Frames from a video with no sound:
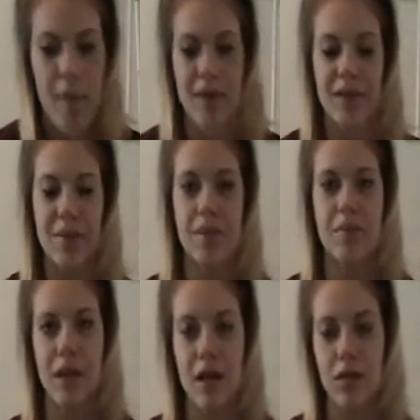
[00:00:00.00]
my
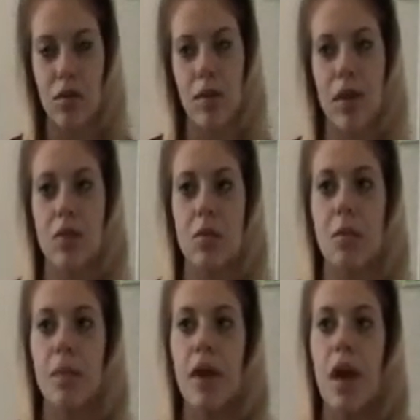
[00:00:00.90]
symptoms last 3 weeks,
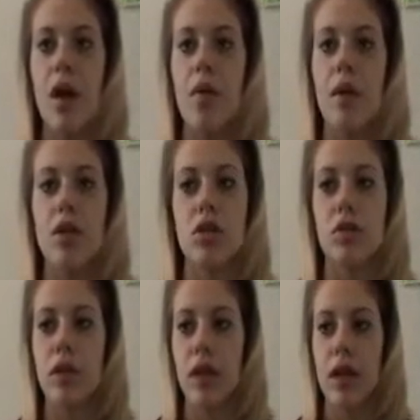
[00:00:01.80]
which
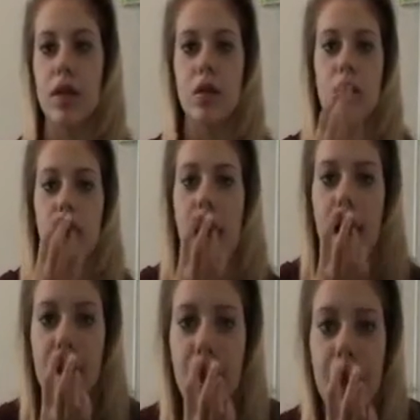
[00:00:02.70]
really is only
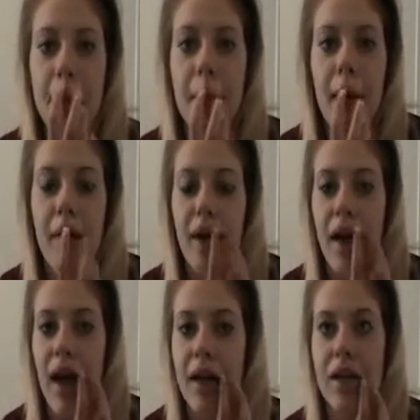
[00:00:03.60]
acne. I've
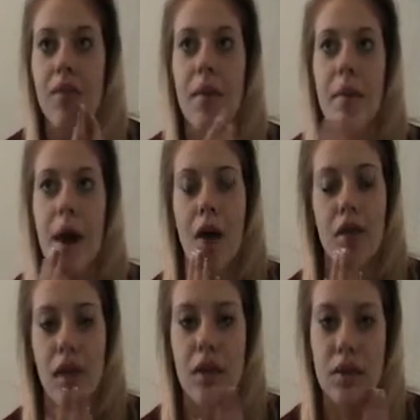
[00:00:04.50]
gotten acne around my mouth,
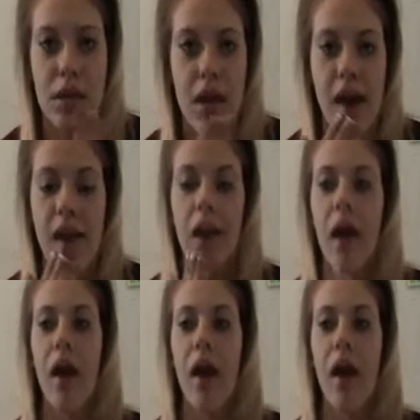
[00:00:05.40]
and that's really it.